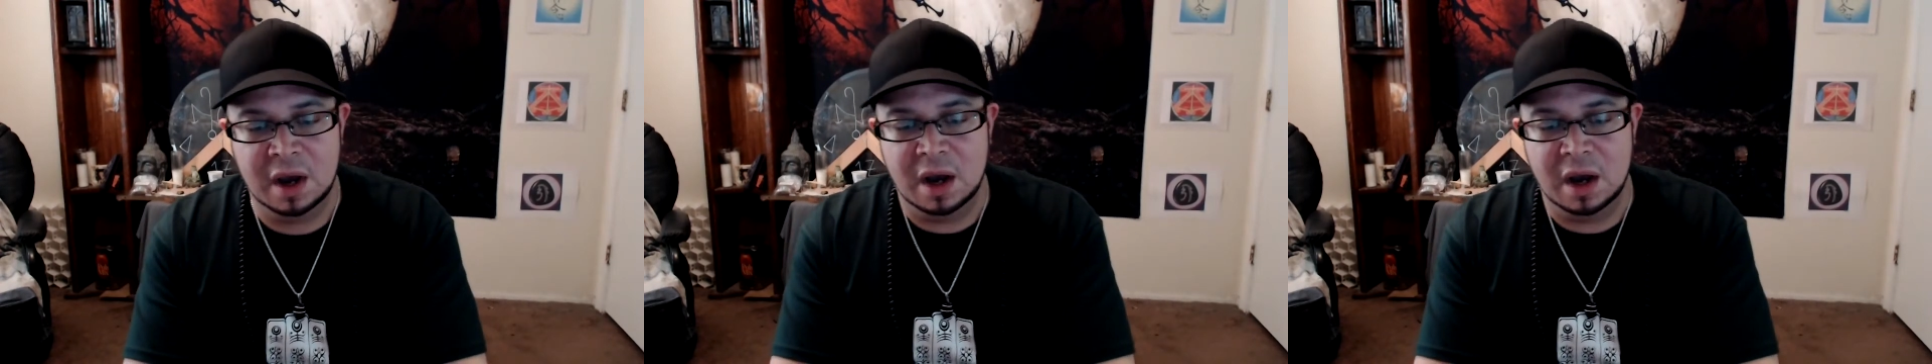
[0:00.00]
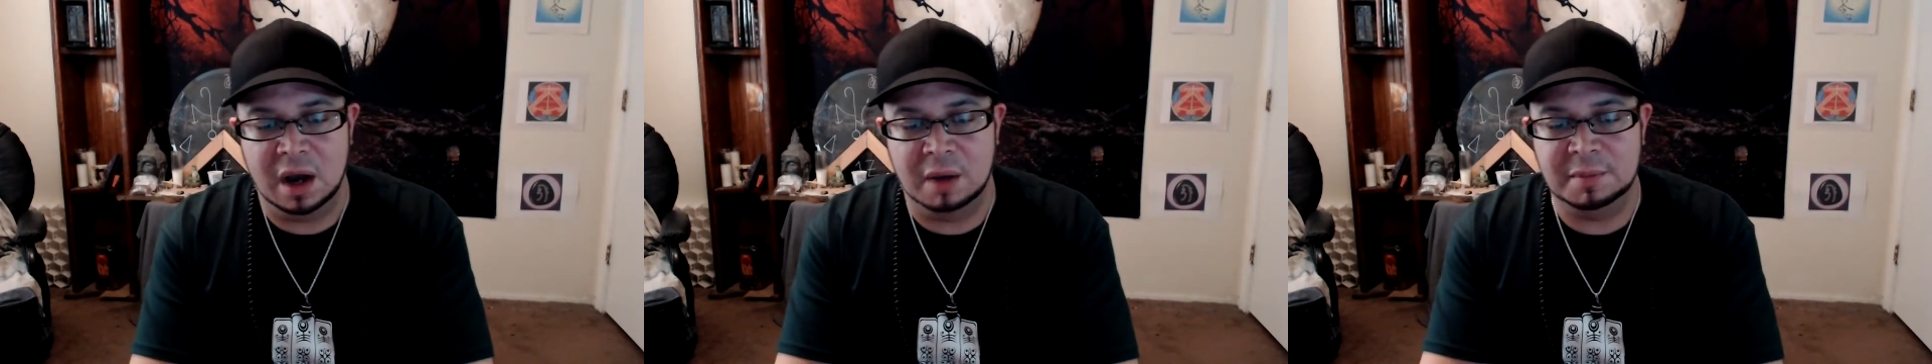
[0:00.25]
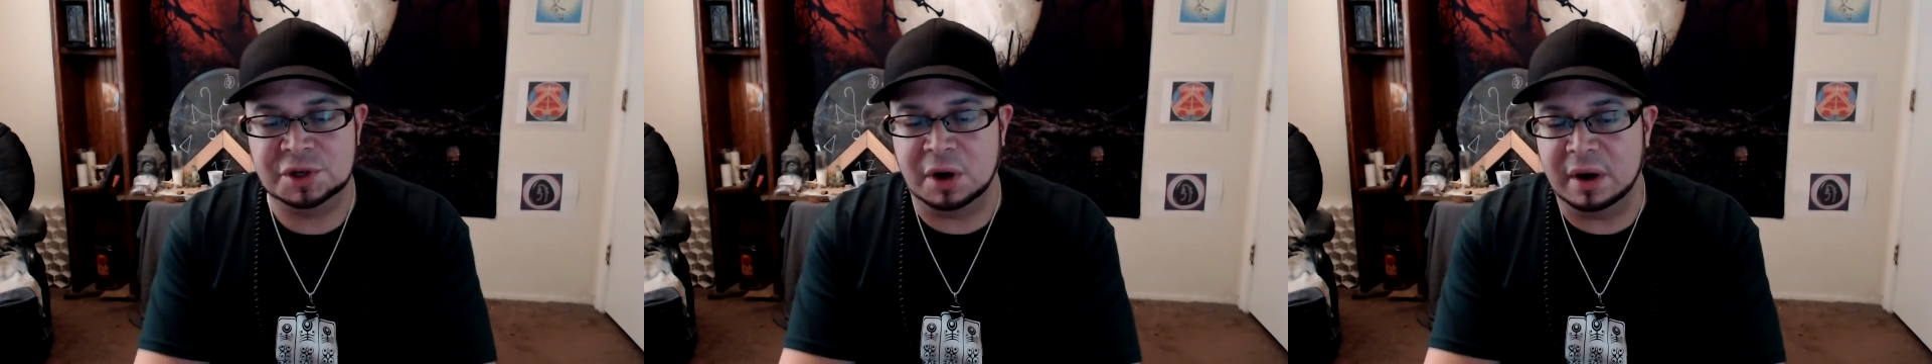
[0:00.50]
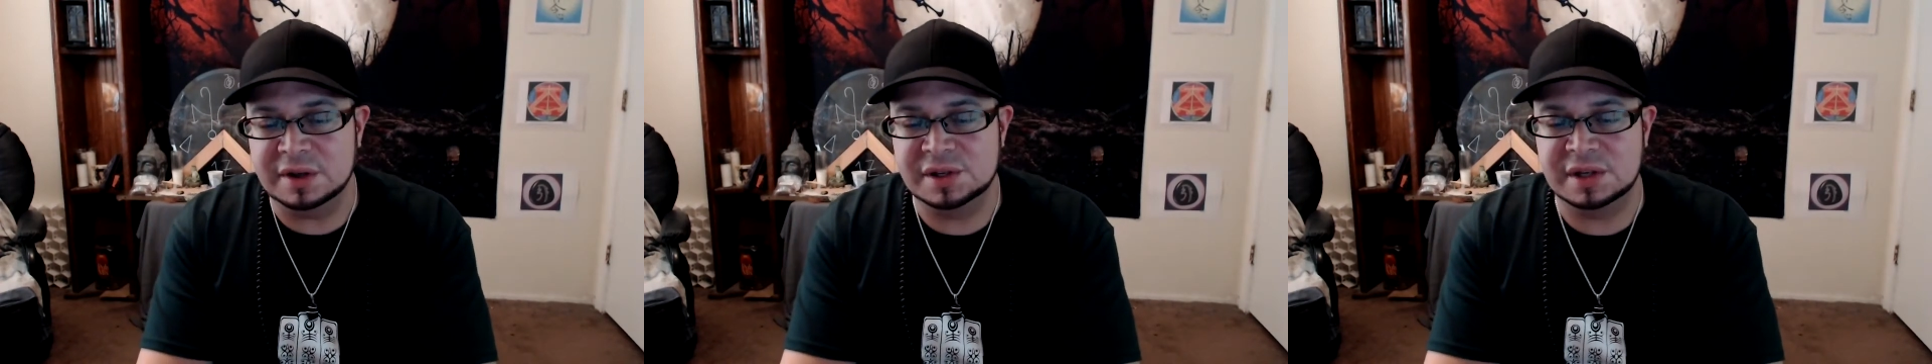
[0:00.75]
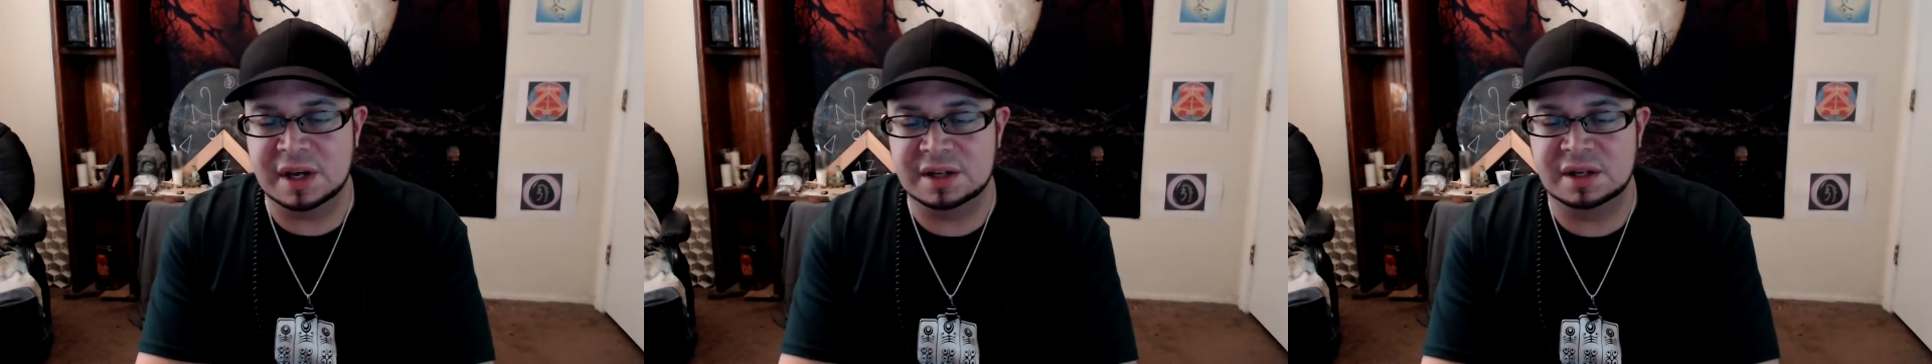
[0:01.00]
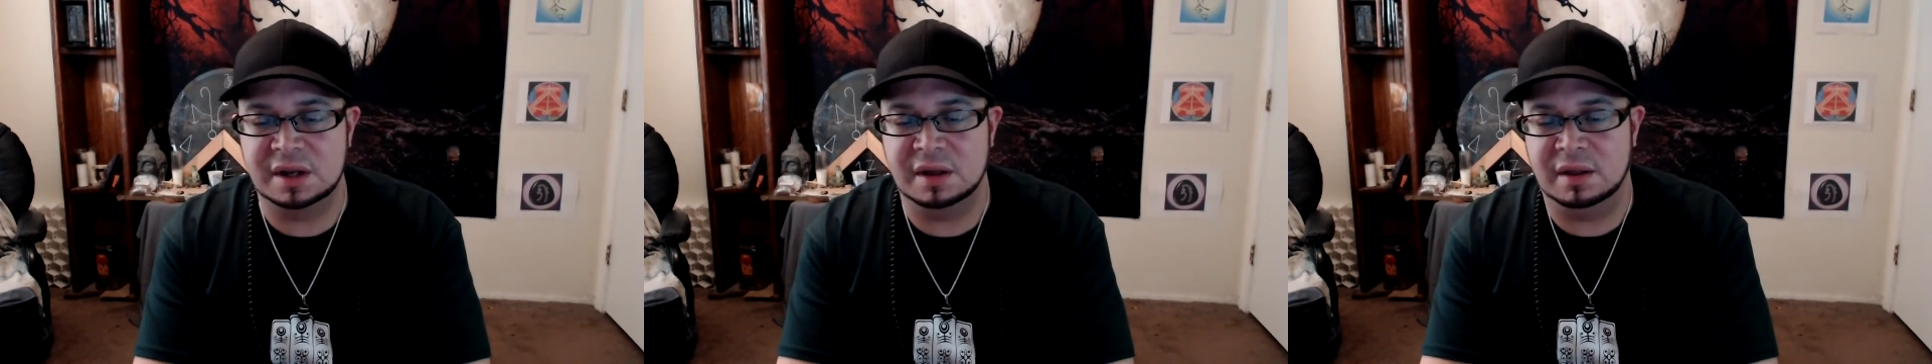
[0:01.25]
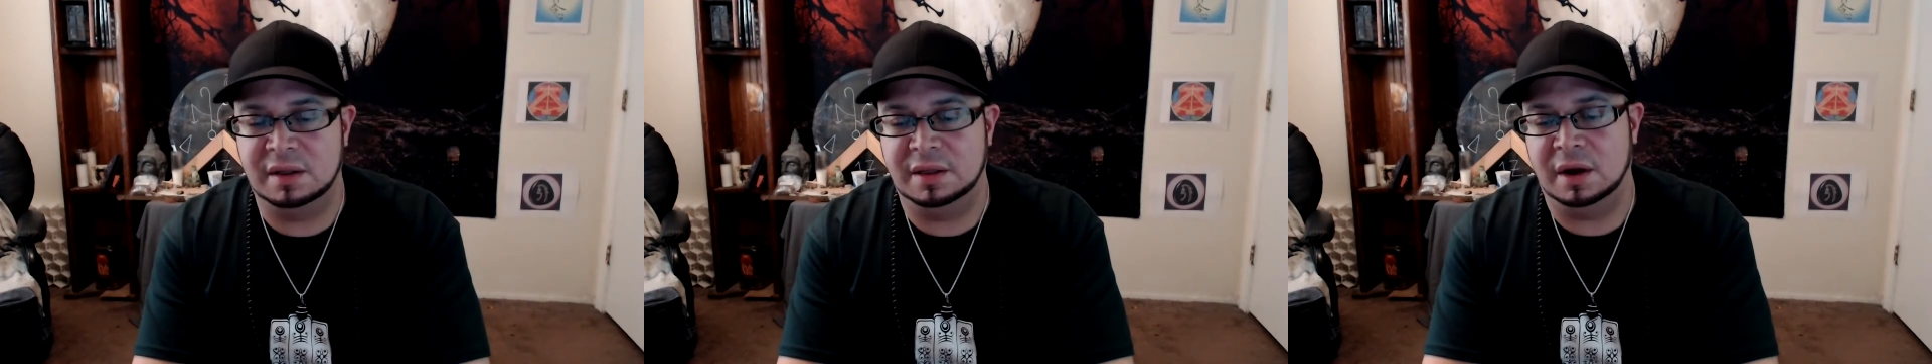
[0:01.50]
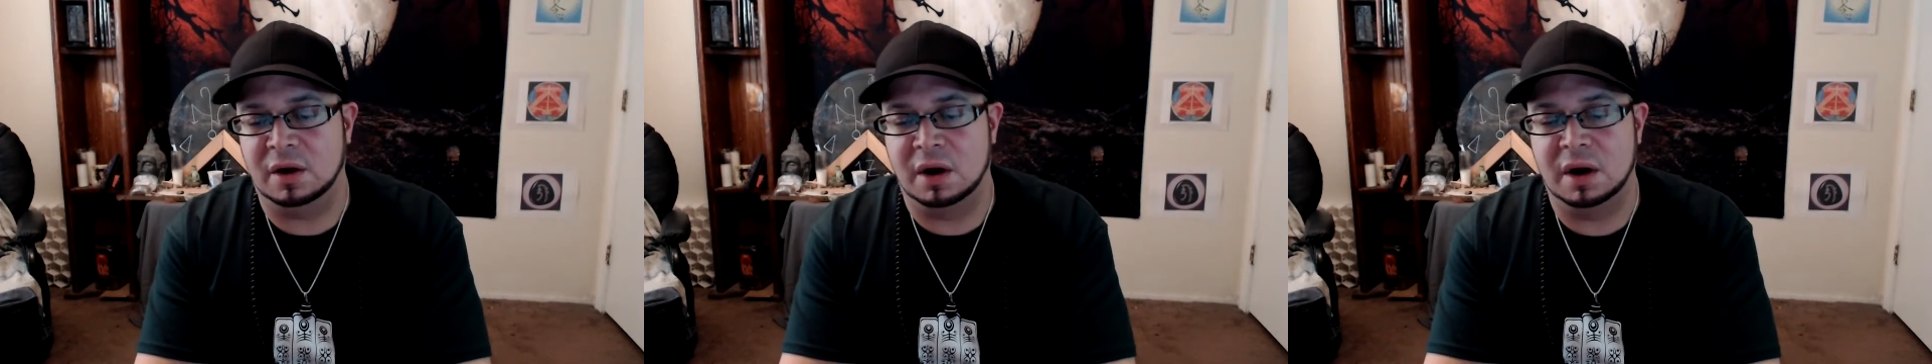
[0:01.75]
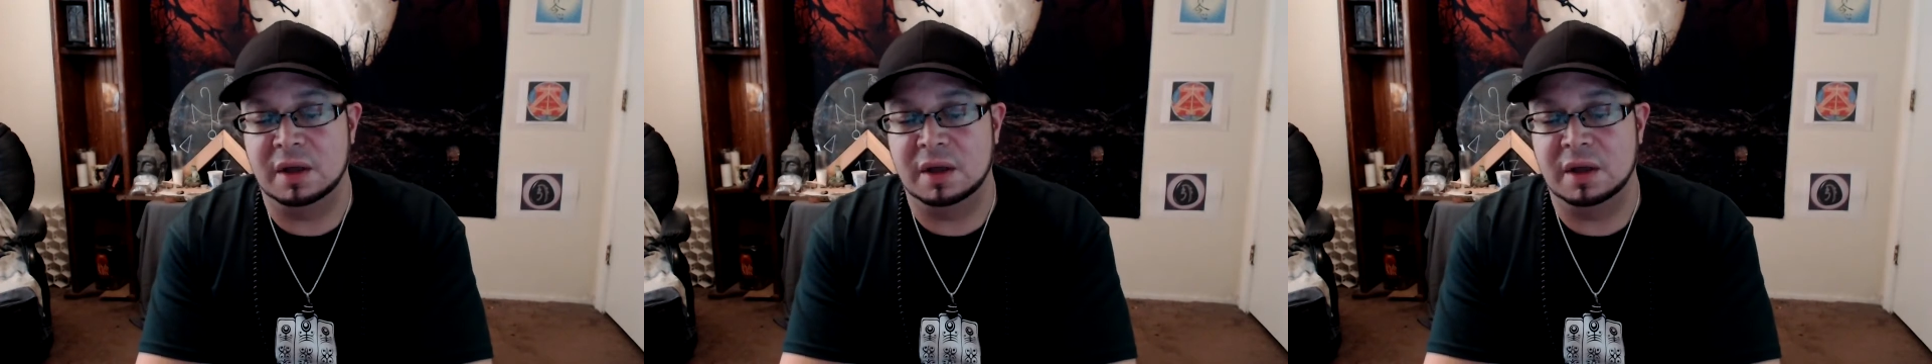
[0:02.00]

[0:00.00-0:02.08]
Uh, majority says uh, they're,